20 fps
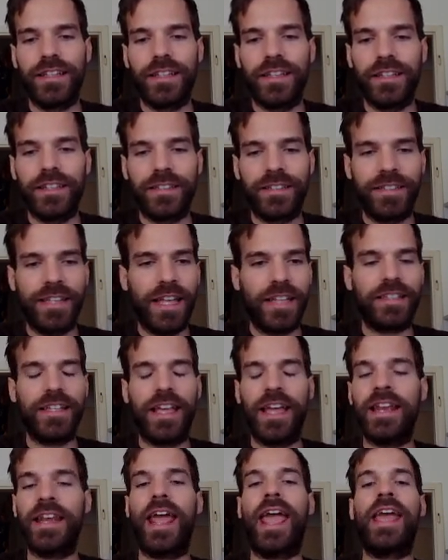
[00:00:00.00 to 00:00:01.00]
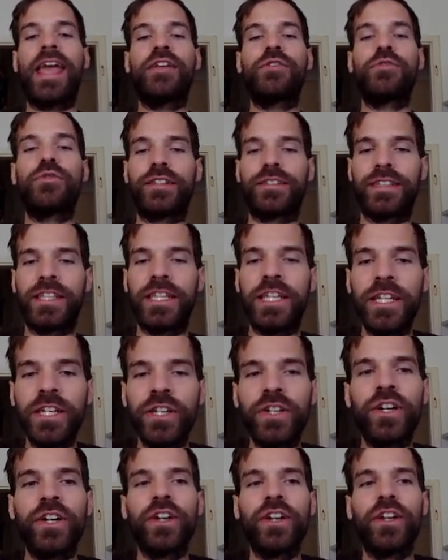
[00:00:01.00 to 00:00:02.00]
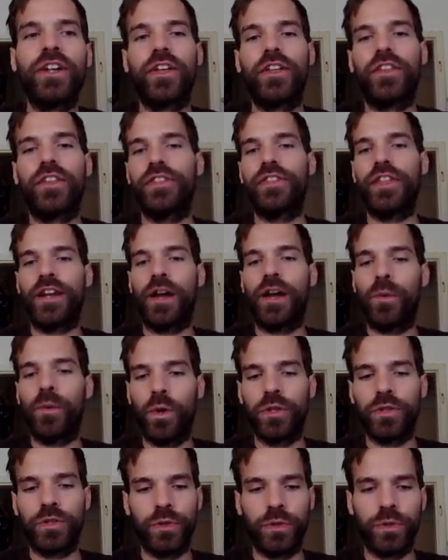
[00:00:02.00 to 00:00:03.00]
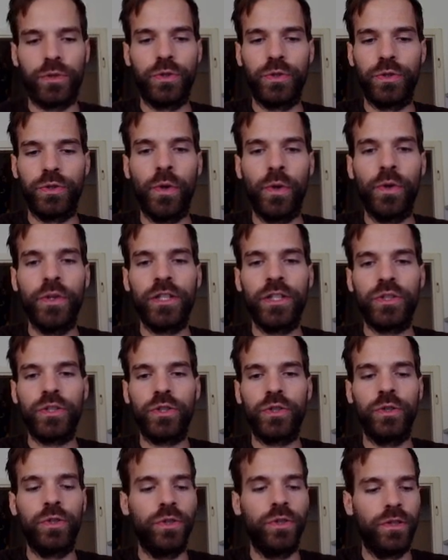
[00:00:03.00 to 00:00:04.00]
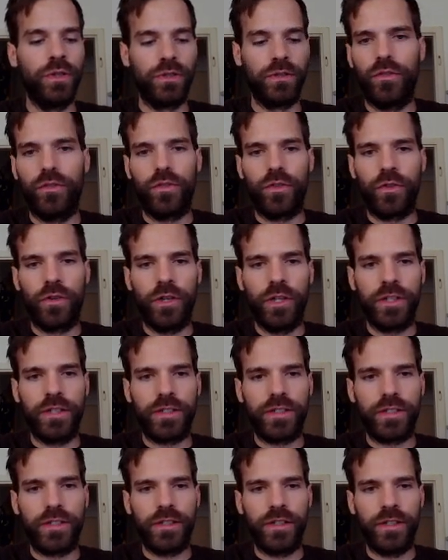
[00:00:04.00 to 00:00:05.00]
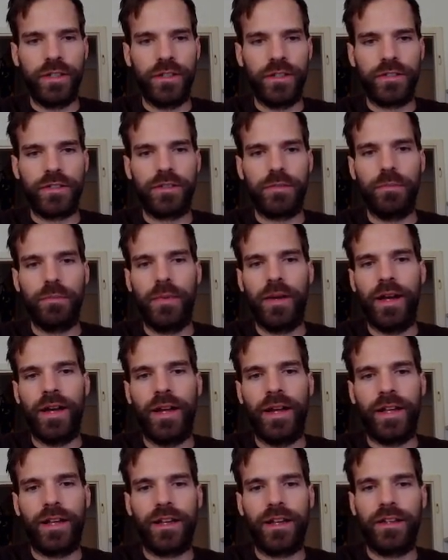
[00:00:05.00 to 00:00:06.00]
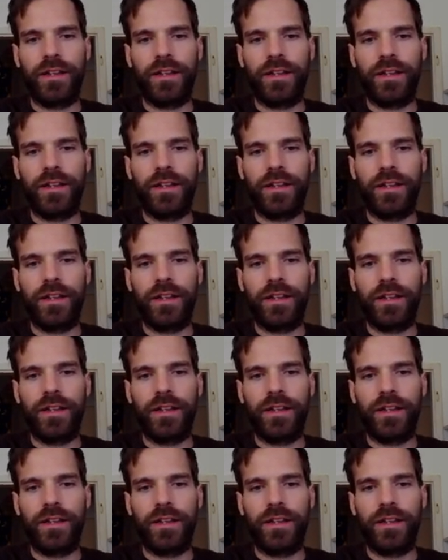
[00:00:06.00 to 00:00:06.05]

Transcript: set an address here that I want you to donate to. For instance, my